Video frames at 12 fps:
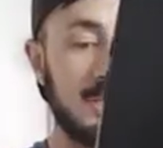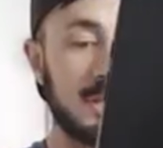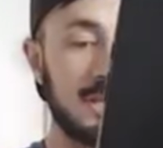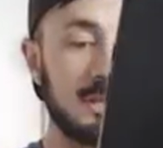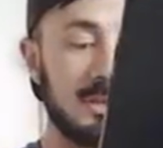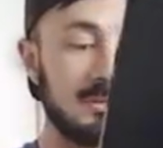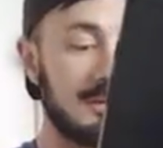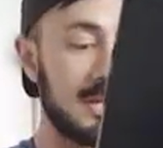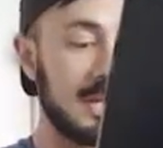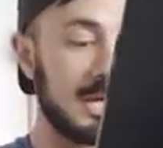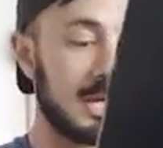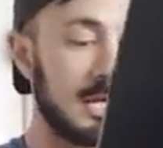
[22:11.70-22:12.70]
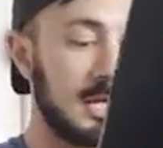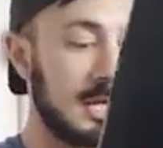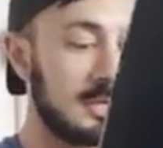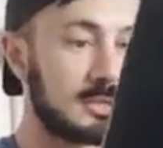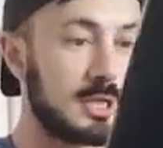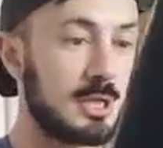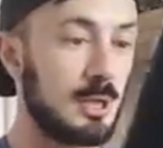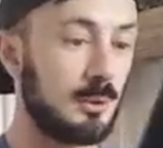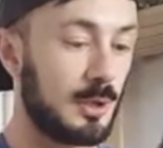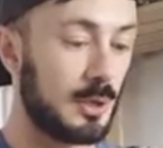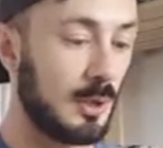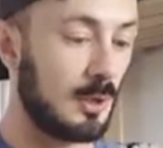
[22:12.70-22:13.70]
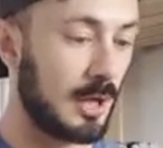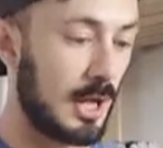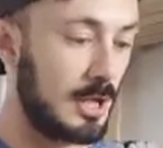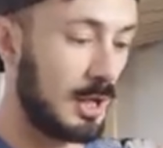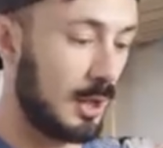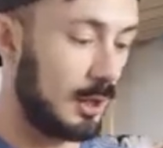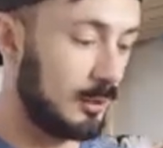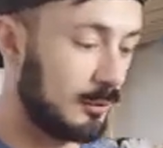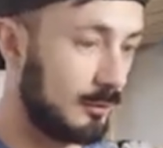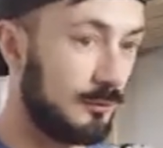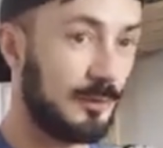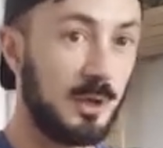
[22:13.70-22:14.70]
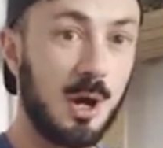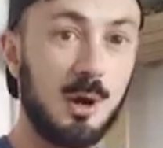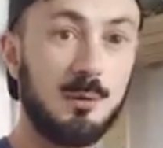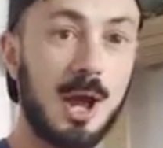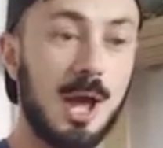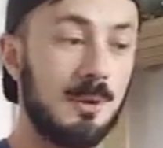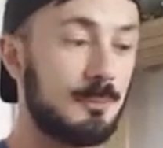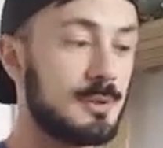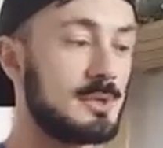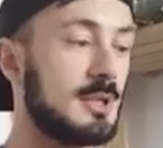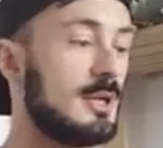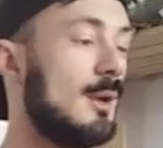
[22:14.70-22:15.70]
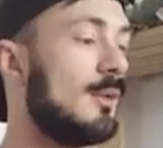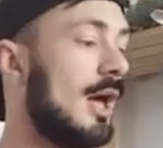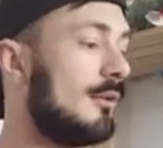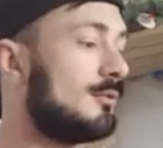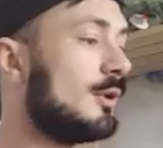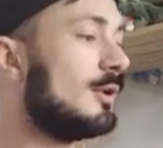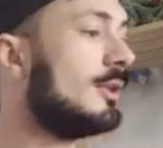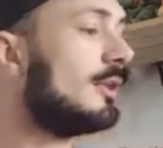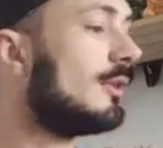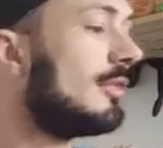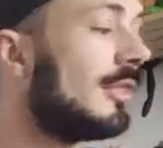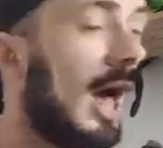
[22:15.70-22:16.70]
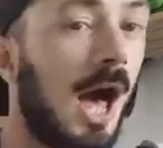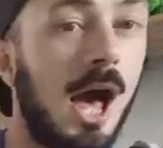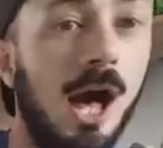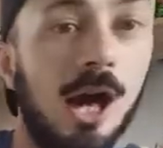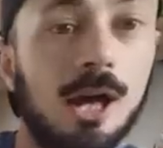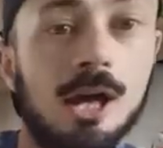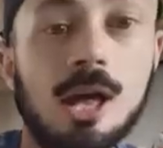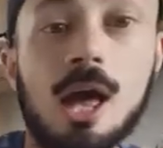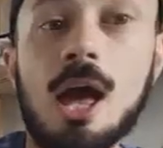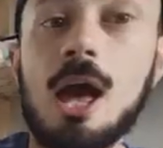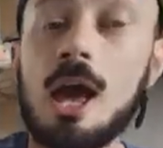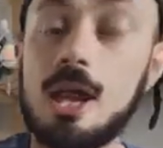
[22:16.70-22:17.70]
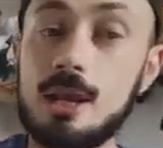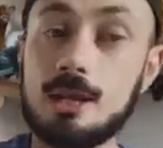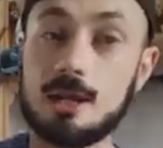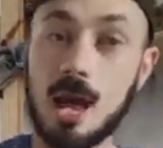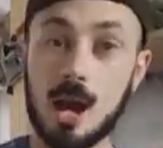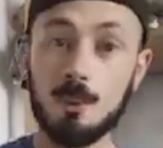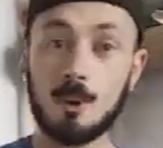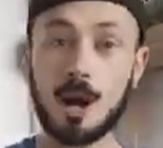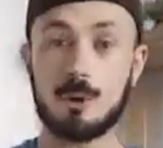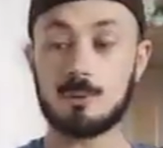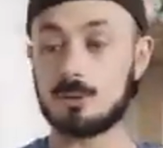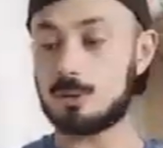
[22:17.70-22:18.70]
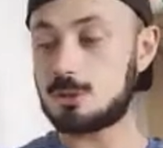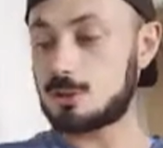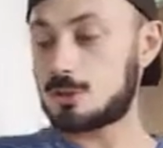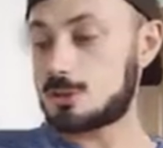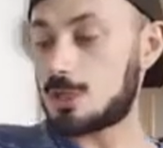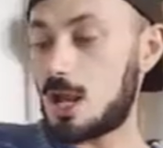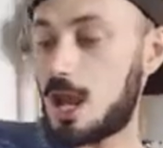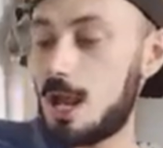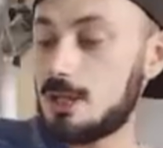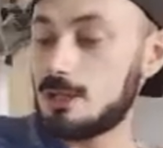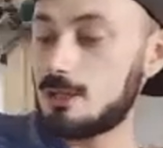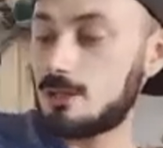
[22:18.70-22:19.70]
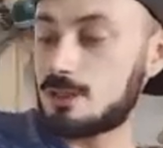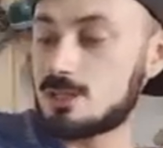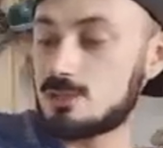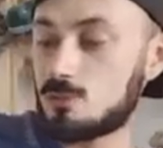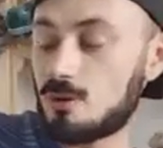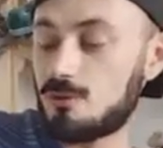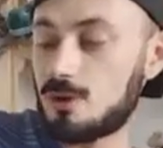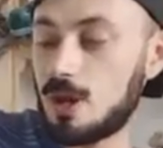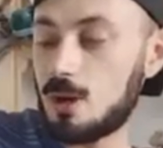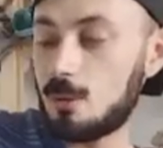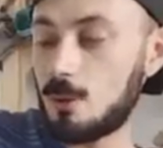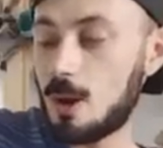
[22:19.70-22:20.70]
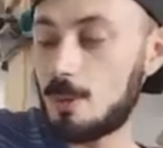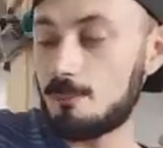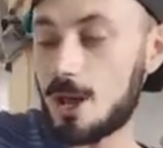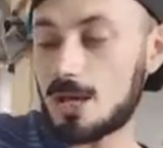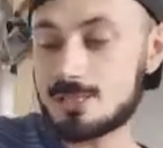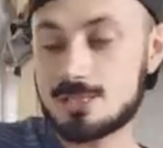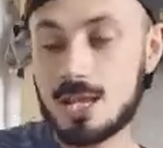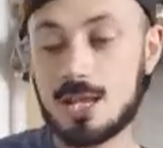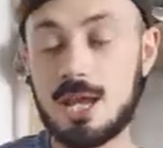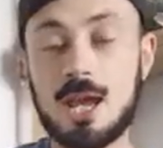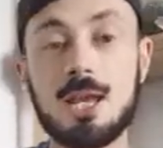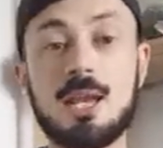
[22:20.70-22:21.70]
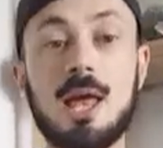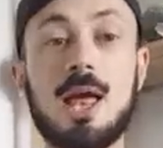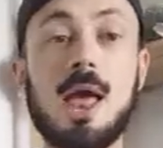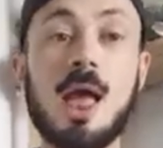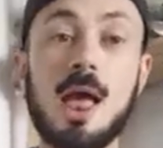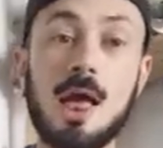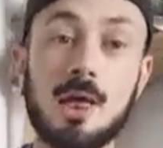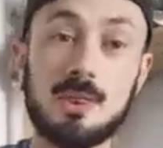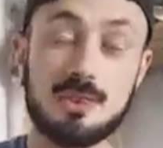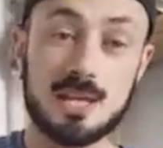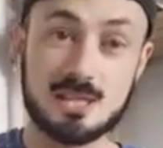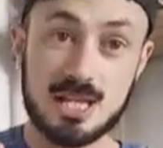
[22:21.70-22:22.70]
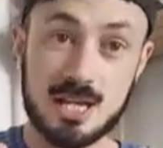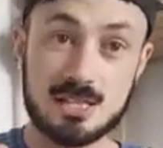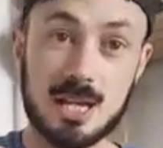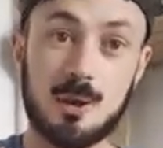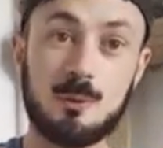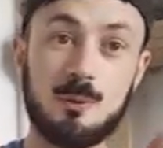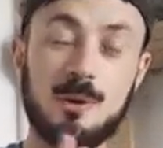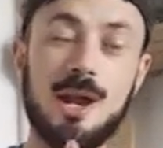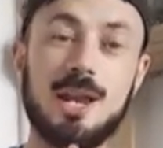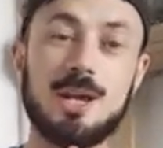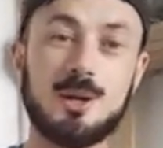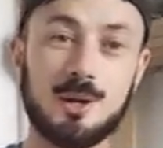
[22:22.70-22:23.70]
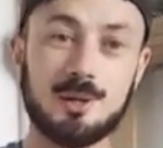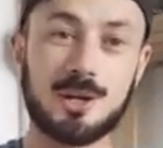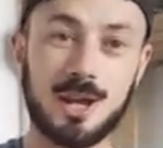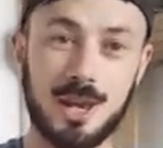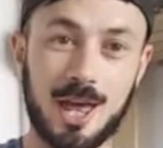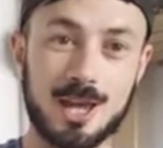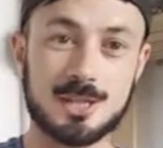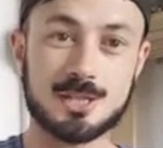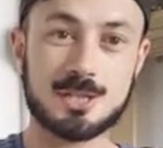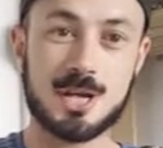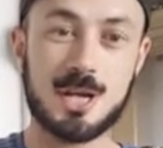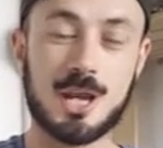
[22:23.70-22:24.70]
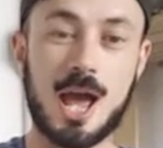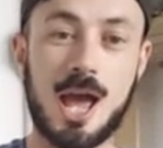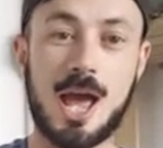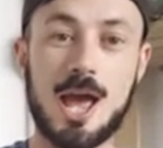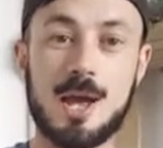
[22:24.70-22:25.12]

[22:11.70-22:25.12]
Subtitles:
at the end of the video, so you can all get yours for your app. So now that I've done that, now I'm going to just end this review by saying this is a really good collection.